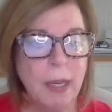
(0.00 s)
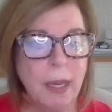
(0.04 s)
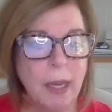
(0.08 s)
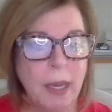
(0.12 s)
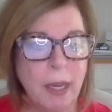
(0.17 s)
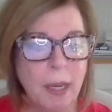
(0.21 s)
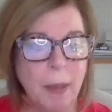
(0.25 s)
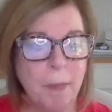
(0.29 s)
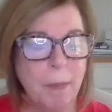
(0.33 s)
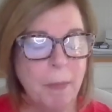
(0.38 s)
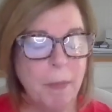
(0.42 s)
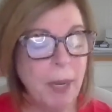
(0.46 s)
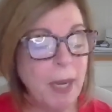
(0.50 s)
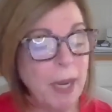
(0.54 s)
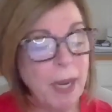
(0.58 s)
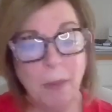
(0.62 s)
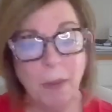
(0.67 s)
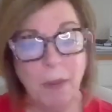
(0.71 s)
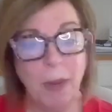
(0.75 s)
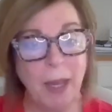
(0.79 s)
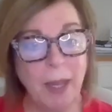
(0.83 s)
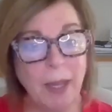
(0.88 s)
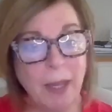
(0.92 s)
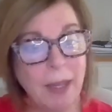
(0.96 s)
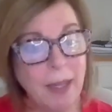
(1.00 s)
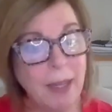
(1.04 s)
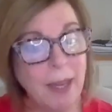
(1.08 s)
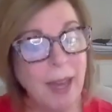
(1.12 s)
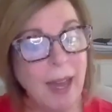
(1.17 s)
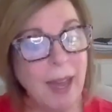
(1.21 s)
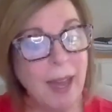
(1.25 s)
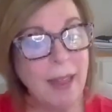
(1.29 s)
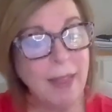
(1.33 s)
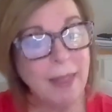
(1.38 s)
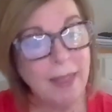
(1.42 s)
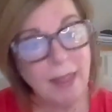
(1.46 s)
But anyway,
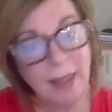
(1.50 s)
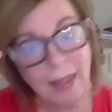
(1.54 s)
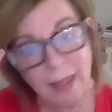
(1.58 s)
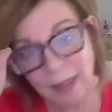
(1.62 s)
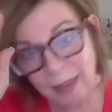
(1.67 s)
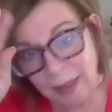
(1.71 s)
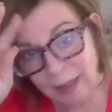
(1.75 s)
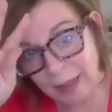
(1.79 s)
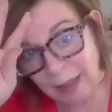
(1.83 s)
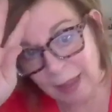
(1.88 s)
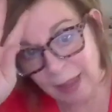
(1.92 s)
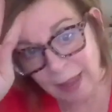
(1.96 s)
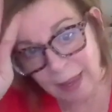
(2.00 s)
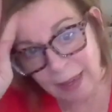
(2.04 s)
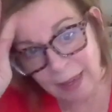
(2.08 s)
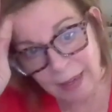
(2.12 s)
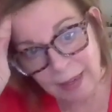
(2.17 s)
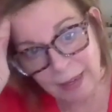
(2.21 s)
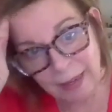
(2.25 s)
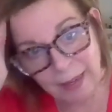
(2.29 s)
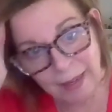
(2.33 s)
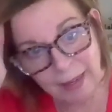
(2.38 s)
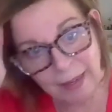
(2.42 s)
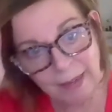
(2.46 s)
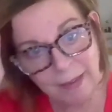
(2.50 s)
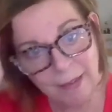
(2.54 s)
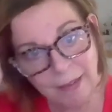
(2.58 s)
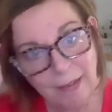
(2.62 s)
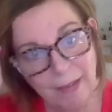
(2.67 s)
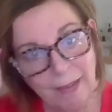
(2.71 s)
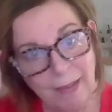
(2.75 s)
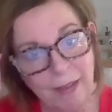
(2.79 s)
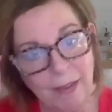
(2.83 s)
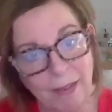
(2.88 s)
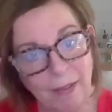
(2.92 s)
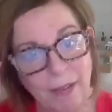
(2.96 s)
I think that
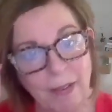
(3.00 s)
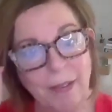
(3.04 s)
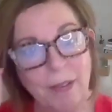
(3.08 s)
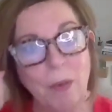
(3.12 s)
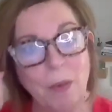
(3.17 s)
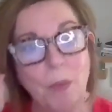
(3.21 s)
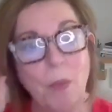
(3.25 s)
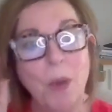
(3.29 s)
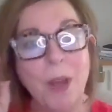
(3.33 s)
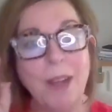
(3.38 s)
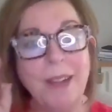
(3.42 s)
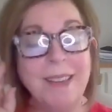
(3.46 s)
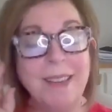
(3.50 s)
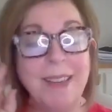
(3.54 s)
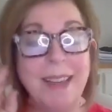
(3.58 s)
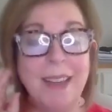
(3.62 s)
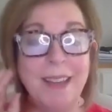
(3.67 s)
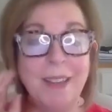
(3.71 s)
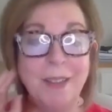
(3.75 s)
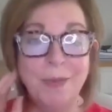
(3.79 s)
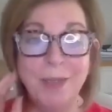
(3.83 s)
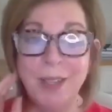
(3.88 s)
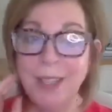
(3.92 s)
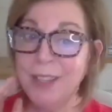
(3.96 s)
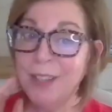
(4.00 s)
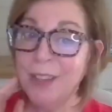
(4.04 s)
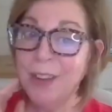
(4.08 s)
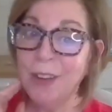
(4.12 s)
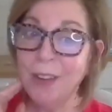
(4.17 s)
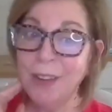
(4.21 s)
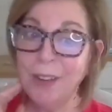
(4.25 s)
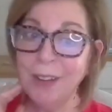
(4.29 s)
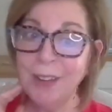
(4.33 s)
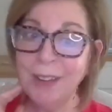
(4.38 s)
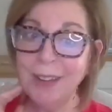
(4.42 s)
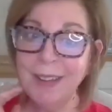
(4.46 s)
there isn't one size fits
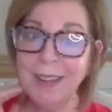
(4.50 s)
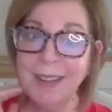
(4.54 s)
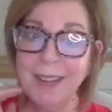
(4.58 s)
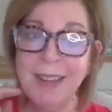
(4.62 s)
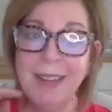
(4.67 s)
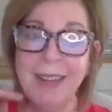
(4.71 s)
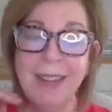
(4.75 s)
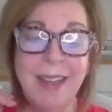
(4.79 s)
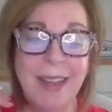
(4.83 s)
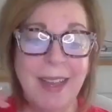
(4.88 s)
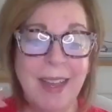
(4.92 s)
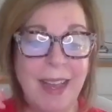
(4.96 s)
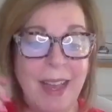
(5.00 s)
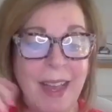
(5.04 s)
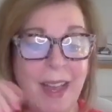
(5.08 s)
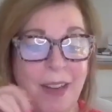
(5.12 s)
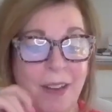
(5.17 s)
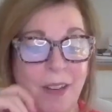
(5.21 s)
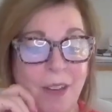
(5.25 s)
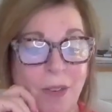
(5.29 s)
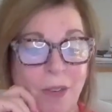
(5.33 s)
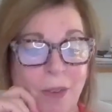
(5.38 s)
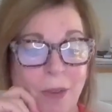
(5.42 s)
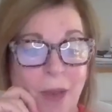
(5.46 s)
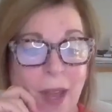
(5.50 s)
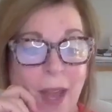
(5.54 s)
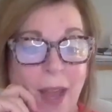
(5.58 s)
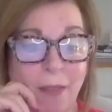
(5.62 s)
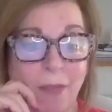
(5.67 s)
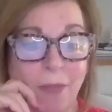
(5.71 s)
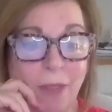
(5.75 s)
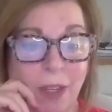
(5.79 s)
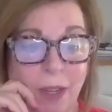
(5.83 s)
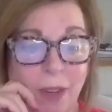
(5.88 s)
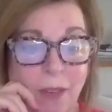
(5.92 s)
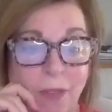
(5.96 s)
all, and you
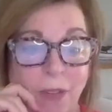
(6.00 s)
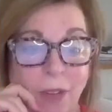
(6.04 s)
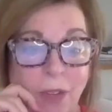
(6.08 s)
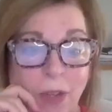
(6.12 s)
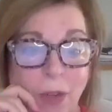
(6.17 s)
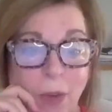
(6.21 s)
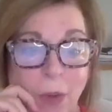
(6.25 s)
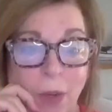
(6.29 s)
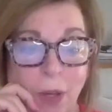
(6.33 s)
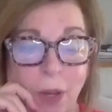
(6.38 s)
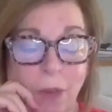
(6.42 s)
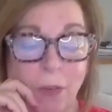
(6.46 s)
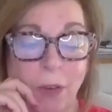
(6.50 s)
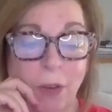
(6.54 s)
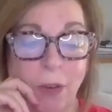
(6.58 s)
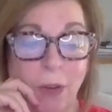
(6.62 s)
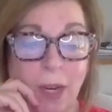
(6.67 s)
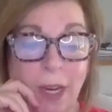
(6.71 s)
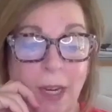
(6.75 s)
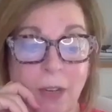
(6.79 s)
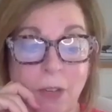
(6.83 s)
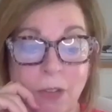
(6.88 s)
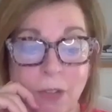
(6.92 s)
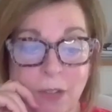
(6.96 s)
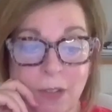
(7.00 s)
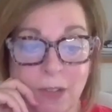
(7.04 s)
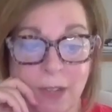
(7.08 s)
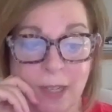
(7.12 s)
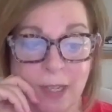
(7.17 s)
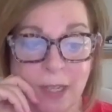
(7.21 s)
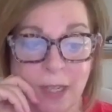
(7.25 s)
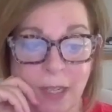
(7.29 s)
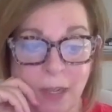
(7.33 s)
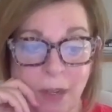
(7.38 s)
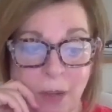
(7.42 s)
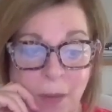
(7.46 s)
have to if you're
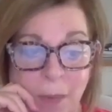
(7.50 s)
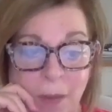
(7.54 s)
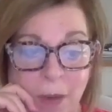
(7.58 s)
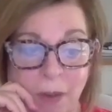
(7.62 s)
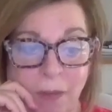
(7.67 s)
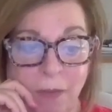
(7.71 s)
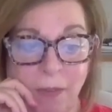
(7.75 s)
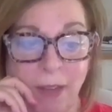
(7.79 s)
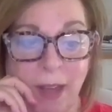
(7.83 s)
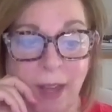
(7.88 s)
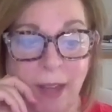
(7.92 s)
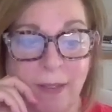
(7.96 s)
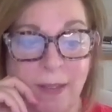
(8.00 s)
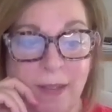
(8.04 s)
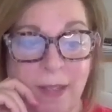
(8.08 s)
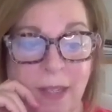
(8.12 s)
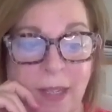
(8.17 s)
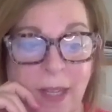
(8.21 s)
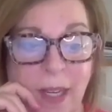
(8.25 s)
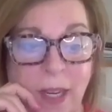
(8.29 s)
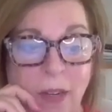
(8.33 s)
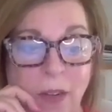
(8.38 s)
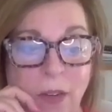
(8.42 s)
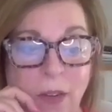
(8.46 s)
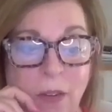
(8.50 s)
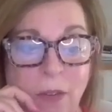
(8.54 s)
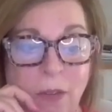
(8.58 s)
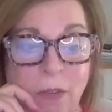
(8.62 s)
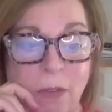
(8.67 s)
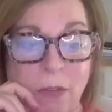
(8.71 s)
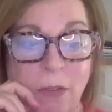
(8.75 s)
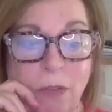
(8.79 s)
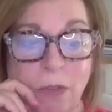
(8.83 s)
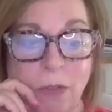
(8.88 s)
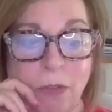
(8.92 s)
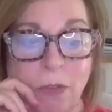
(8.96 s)
interested in intermittent fasting and you've
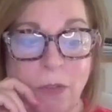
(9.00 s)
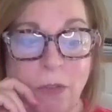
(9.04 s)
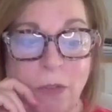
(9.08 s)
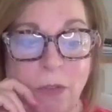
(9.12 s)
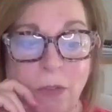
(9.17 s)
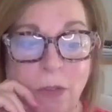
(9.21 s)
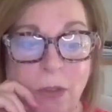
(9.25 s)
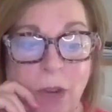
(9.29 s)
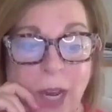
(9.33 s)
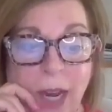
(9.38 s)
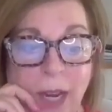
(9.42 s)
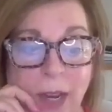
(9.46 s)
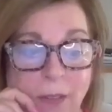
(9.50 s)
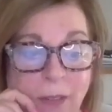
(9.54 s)
tried